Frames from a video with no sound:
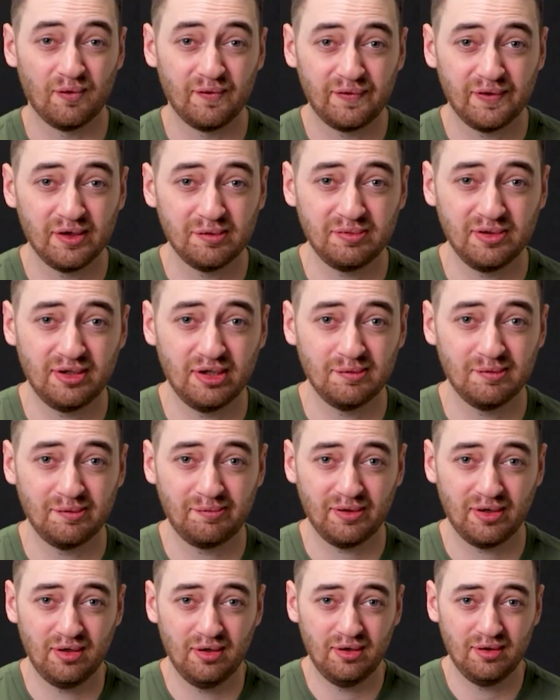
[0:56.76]
one thing became
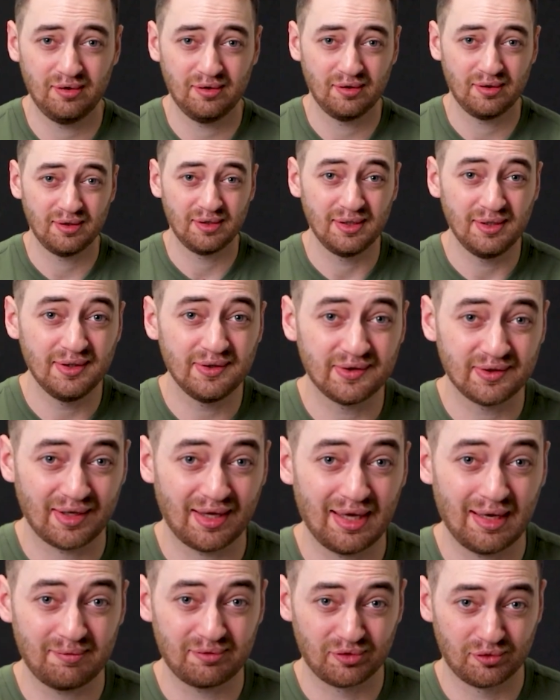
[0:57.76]
apparent: he's an
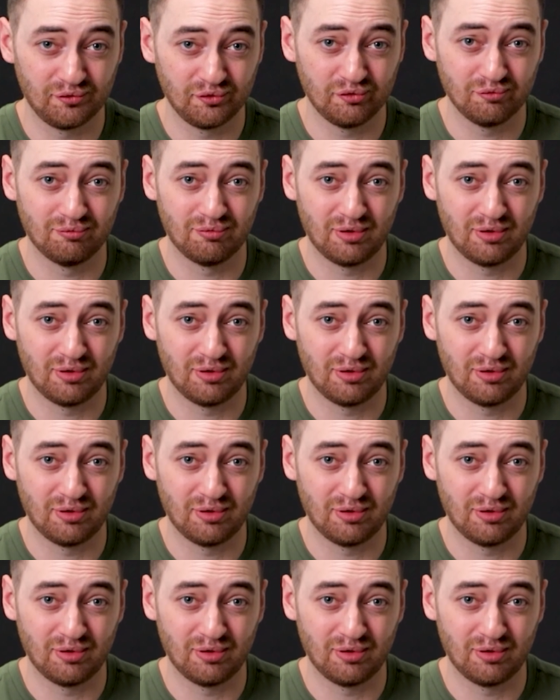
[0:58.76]
absolute